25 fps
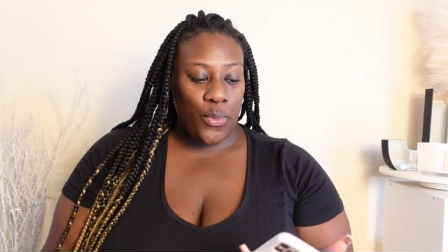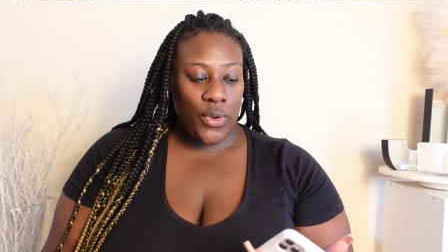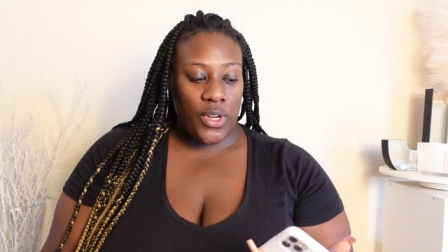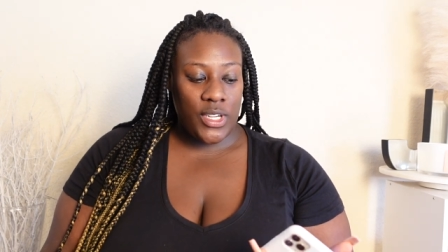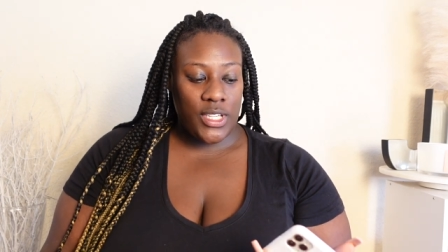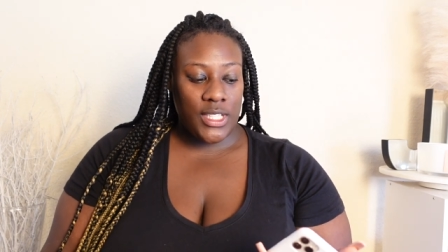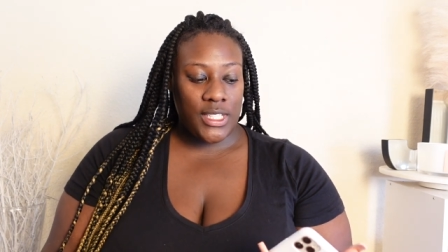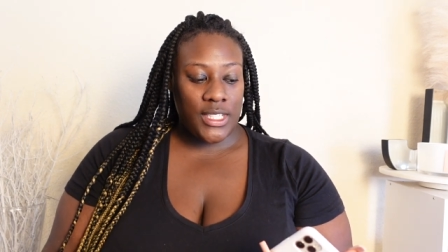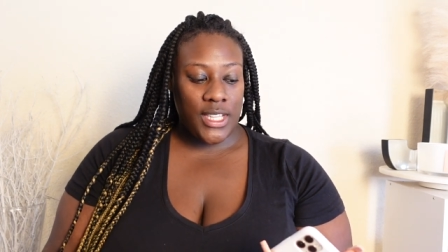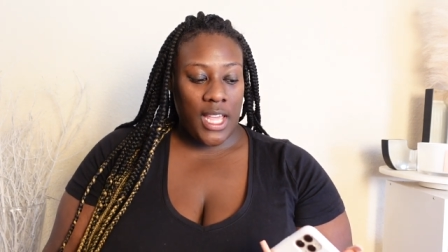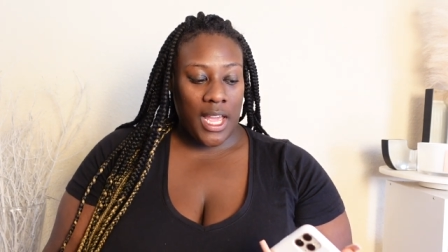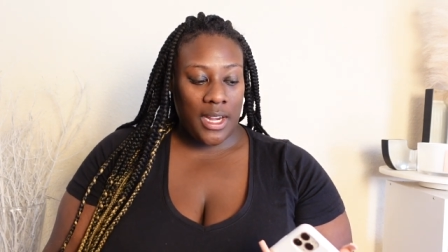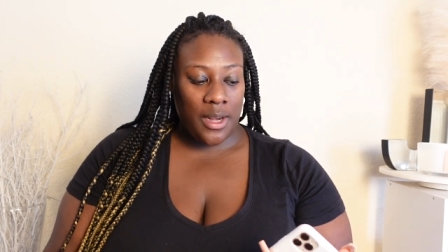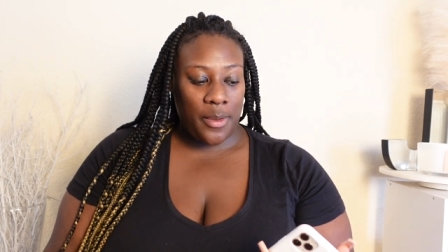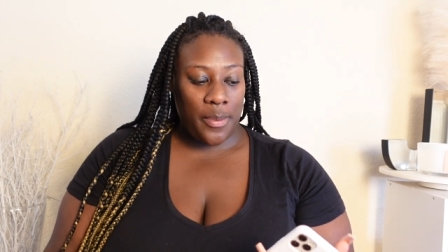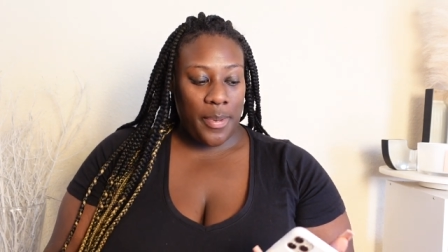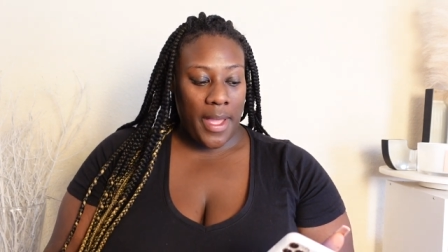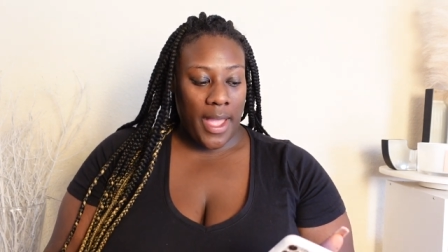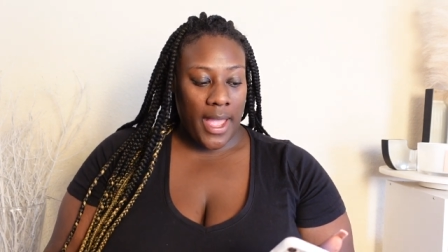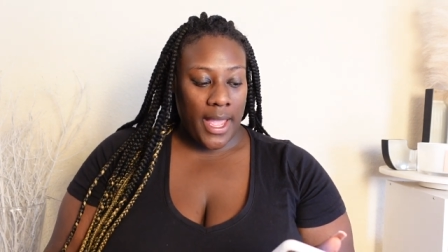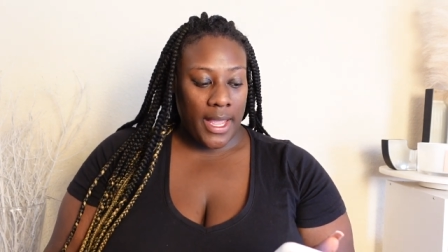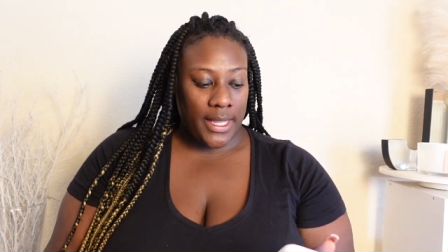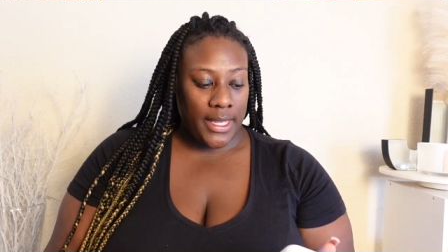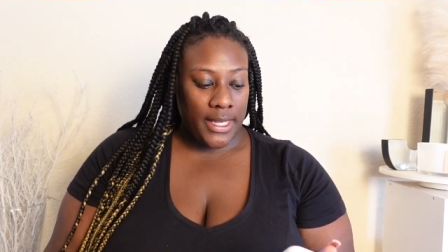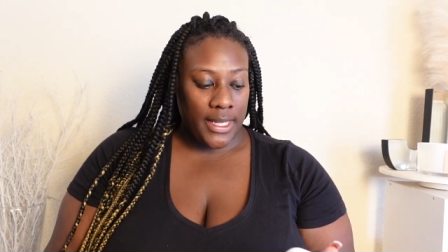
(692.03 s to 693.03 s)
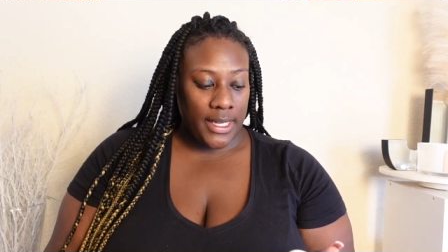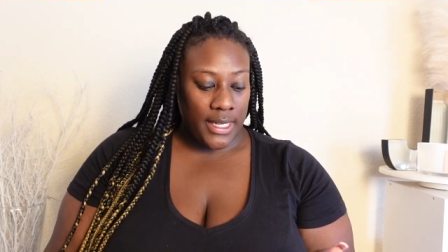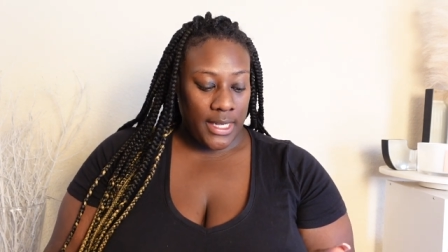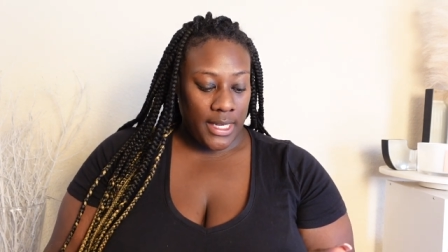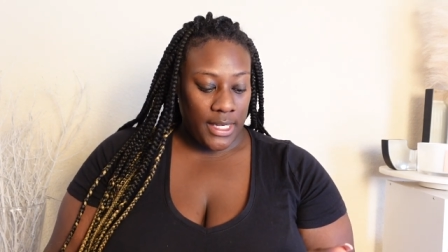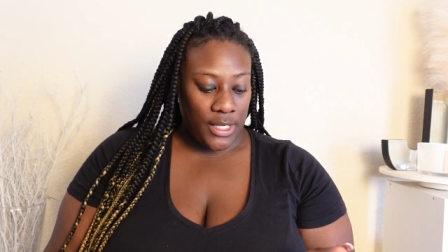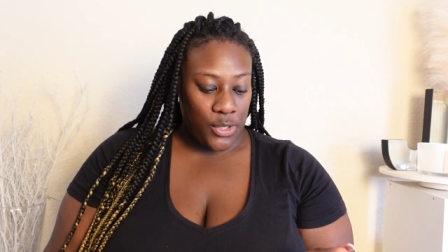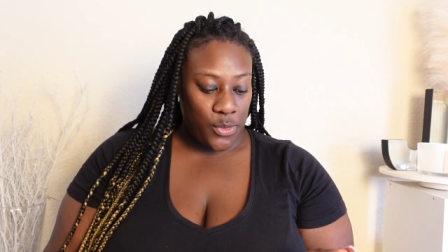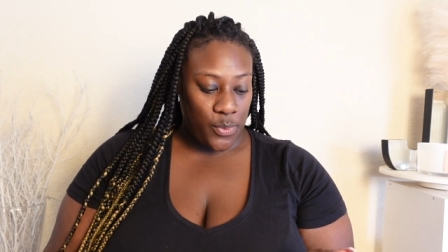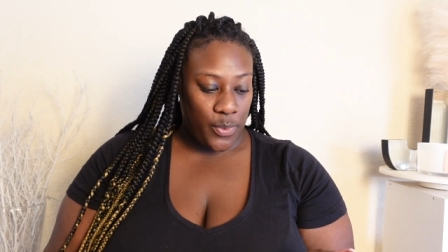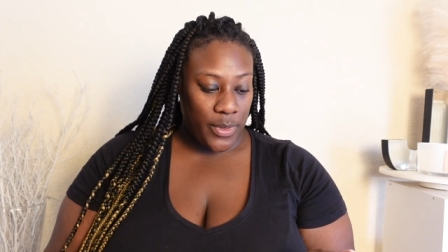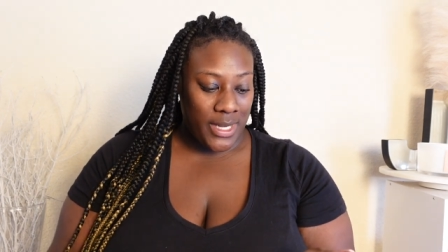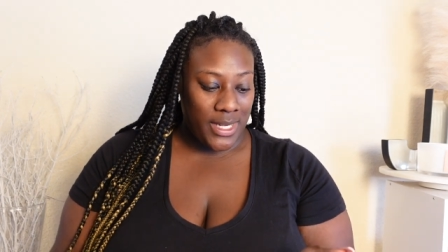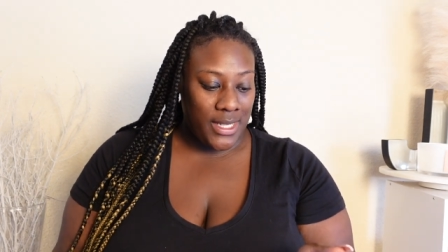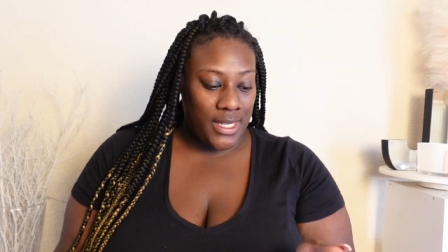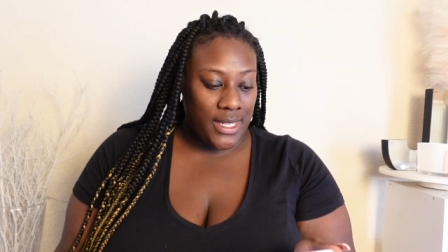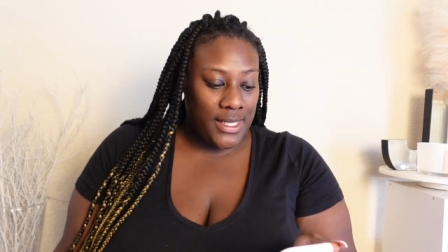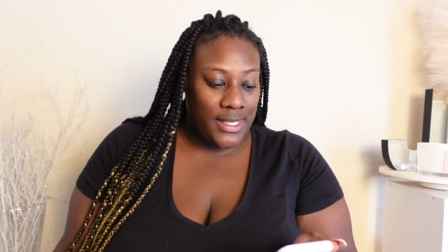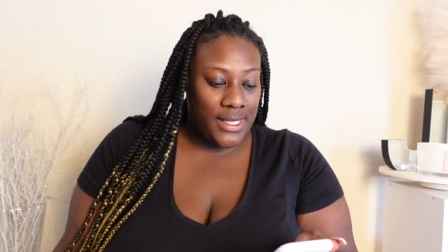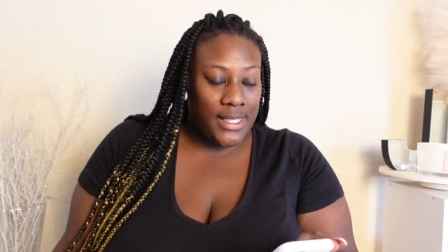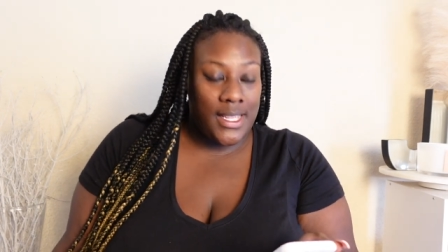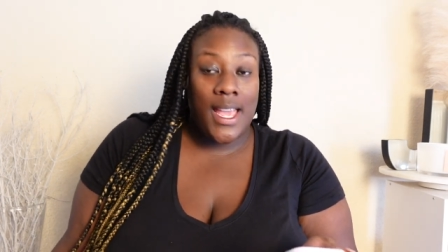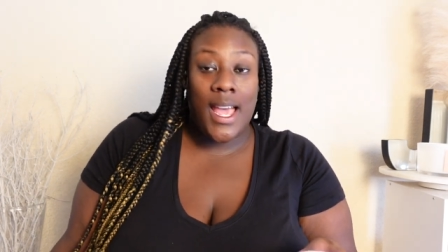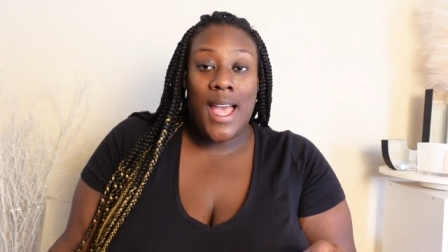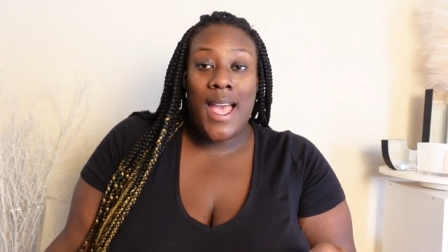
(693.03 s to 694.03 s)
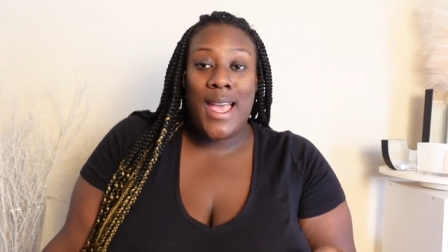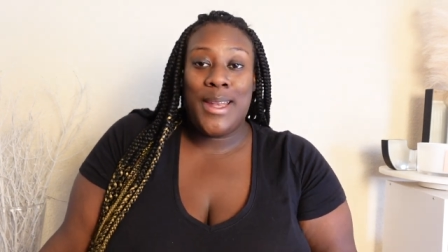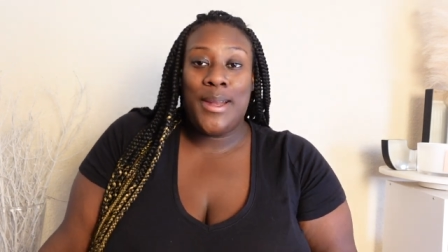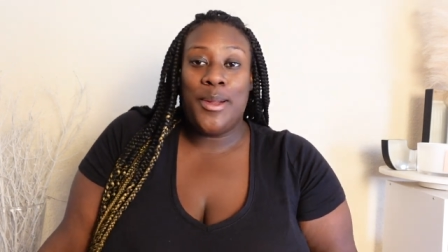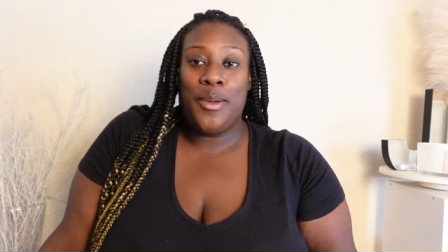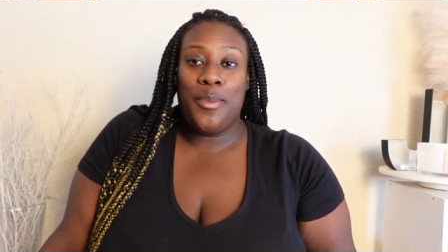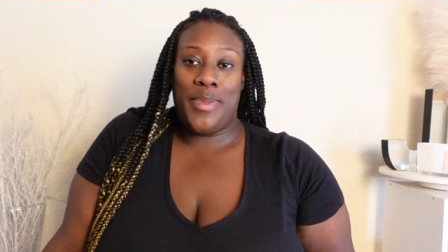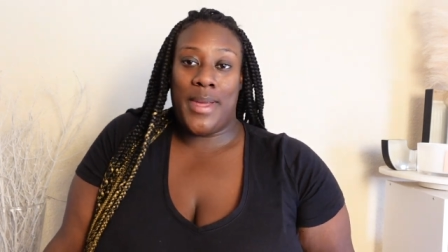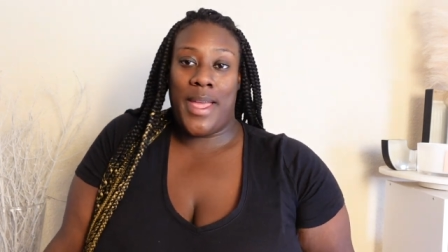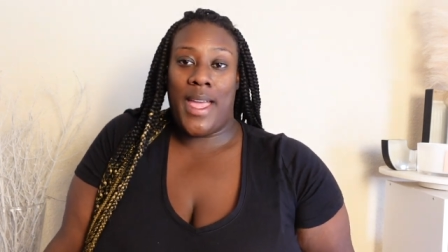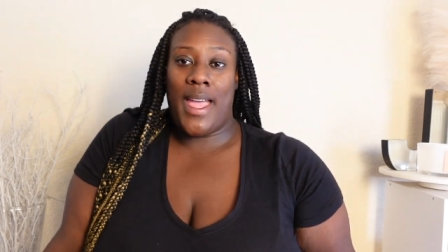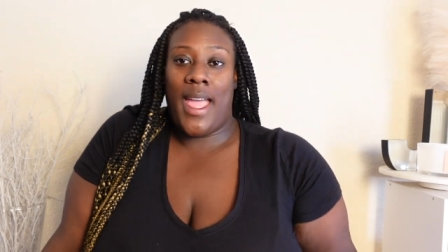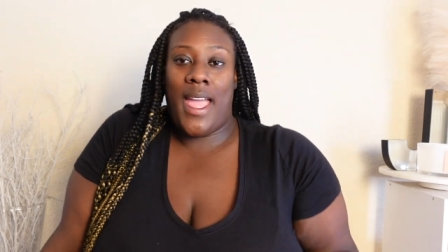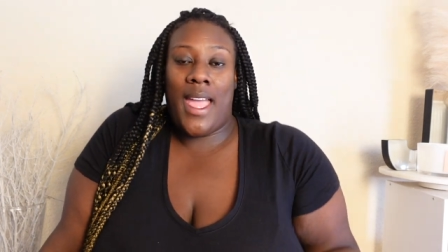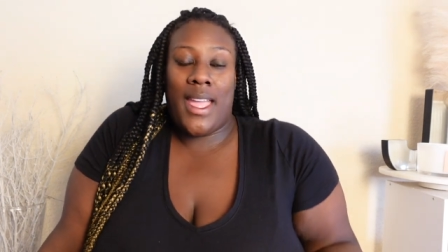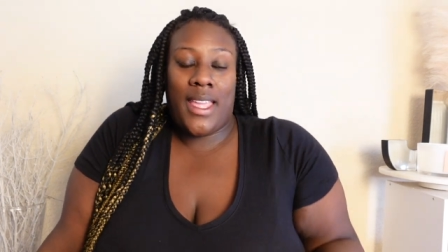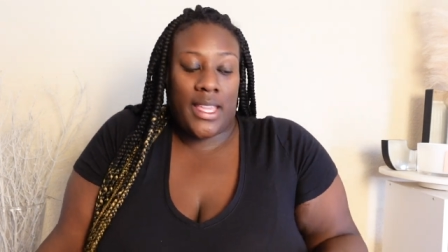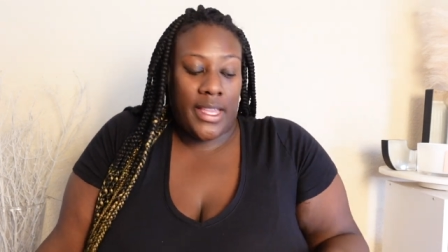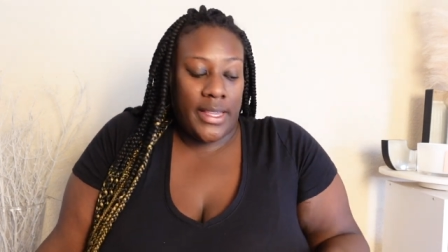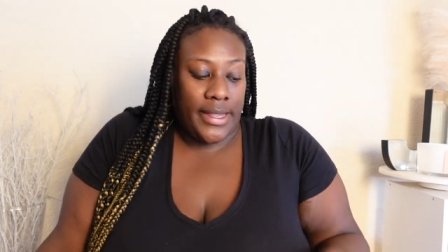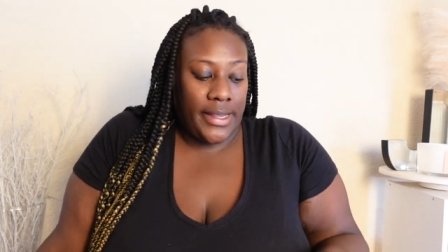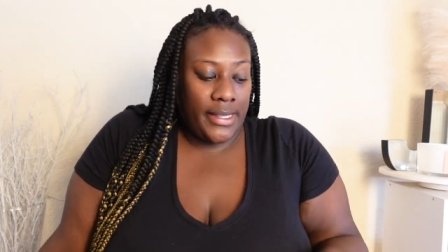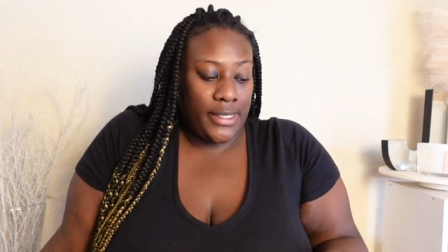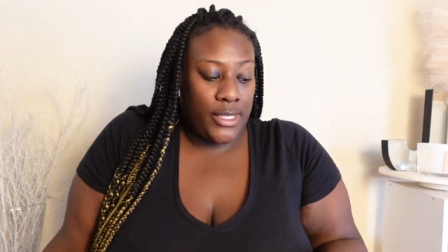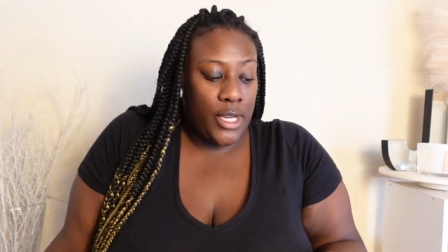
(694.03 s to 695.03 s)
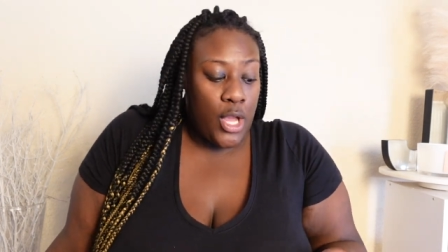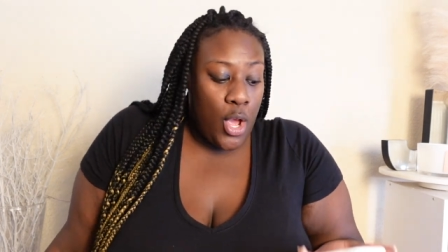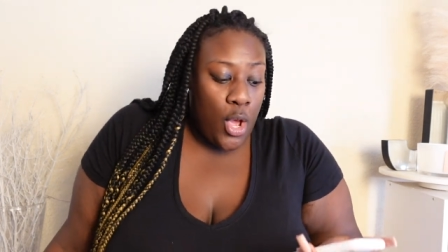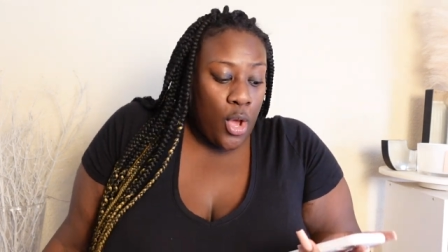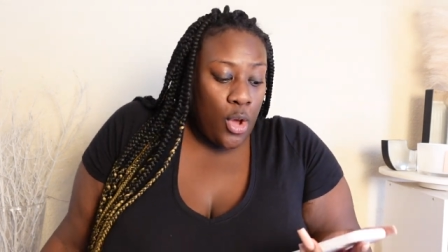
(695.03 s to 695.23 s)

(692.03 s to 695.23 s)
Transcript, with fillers: We just got a package. We just got a package.